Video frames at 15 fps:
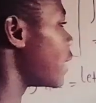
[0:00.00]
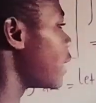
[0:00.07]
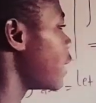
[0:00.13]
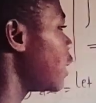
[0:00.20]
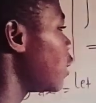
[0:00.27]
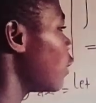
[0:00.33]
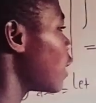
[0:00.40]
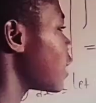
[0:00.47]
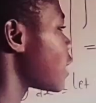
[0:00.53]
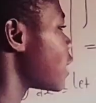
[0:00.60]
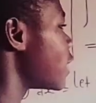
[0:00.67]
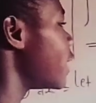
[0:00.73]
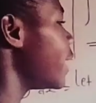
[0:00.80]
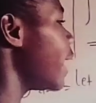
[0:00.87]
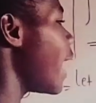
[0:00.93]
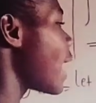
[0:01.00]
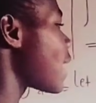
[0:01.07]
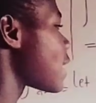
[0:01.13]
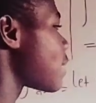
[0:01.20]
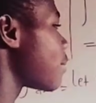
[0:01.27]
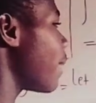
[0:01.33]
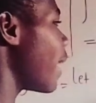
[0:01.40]
d what
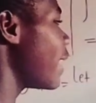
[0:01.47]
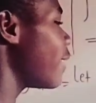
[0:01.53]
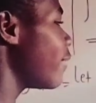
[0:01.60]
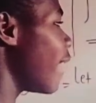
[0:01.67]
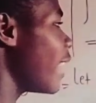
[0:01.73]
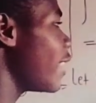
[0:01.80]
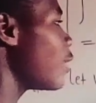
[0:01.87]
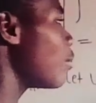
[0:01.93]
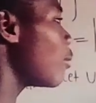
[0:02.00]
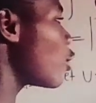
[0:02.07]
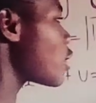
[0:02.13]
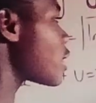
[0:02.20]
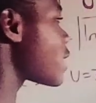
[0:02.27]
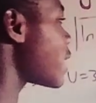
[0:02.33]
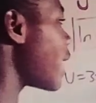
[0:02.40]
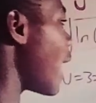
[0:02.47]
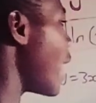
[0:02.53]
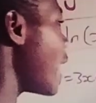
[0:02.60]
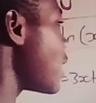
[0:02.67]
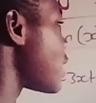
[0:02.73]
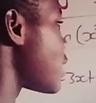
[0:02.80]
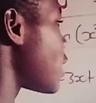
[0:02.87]
dx. By dividing both
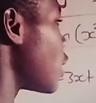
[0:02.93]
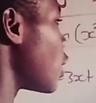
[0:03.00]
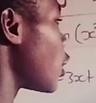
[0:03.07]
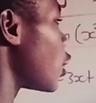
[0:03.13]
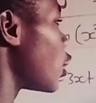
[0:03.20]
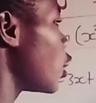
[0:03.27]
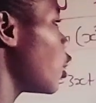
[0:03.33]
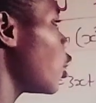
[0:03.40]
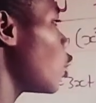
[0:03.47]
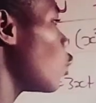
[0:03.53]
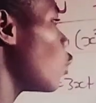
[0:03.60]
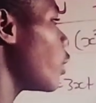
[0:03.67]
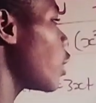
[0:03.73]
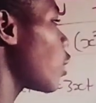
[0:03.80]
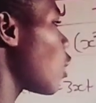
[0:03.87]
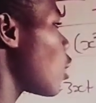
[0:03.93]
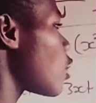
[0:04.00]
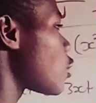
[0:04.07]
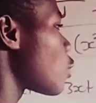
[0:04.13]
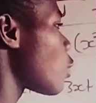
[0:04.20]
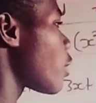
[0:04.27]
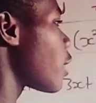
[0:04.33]
sides, du
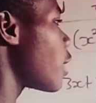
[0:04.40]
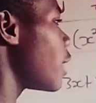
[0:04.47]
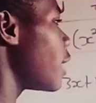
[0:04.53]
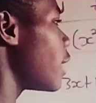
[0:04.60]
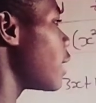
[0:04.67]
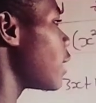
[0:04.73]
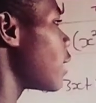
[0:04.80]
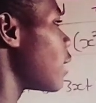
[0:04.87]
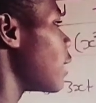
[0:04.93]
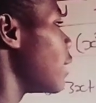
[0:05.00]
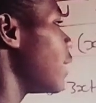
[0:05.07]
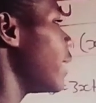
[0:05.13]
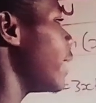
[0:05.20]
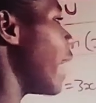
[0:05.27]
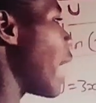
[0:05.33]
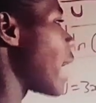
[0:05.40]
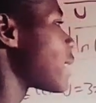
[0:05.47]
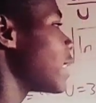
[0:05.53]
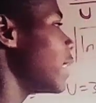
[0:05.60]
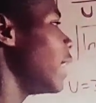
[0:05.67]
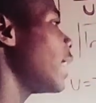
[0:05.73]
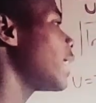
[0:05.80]
equals to 3
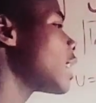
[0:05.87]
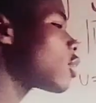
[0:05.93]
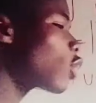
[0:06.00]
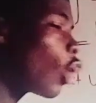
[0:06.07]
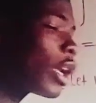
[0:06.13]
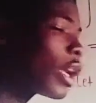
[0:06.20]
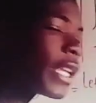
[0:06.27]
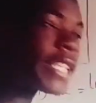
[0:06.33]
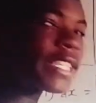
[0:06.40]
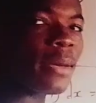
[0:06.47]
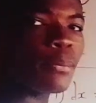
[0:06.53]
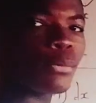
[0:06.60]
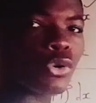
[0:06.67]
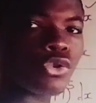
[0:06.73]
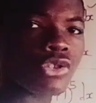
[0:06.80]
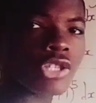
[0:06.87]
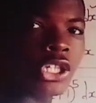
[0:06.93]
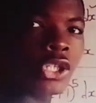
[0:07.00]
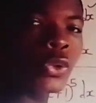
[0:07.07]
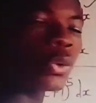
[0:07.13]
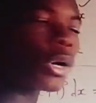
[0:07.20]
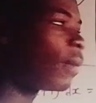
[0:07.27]
dx. It is all the same
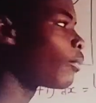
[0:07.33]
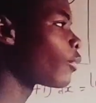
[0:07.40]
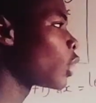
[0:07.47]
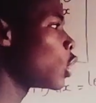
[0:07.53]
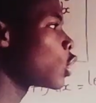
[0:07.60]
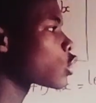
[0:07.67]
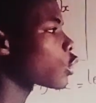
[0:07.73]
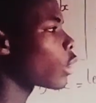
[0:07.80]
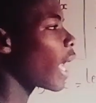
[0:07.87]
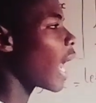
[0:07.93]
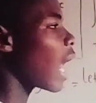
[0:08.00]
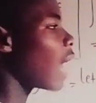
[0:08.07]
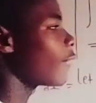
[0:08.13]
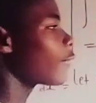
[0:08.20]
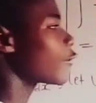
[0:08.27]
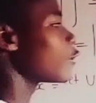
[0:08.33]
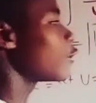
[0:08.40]
procedure. So I have